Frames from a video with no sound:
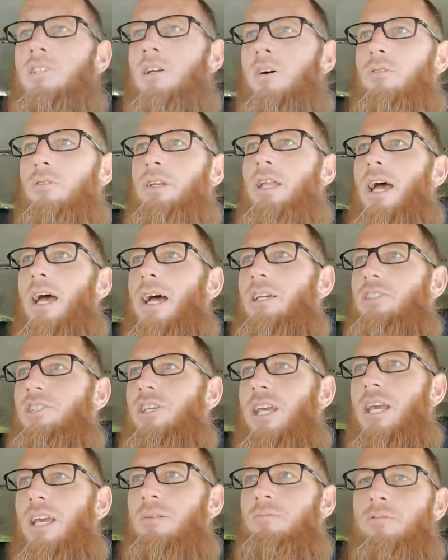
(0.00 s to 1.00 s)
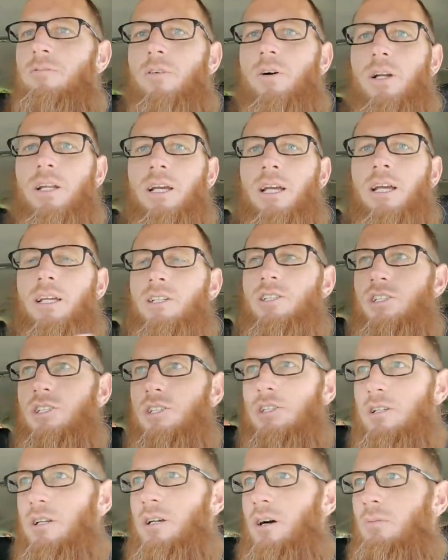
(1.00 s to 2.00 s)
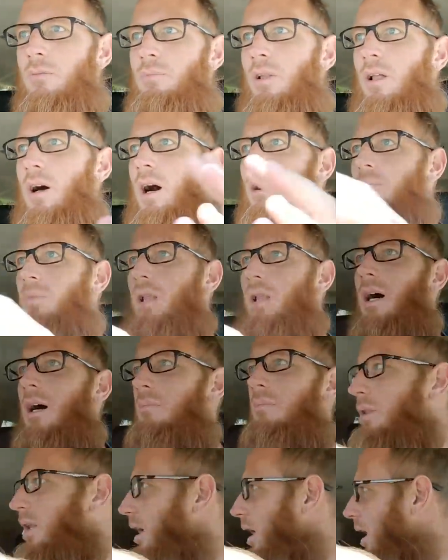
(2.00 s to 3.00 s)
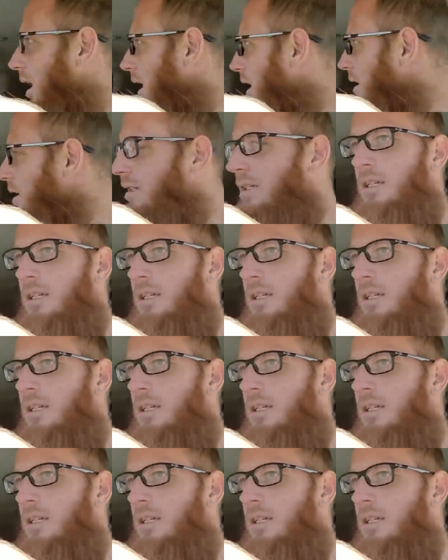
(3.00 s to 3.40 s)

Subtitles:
no dash cam footage, you know, blah, blah, blah.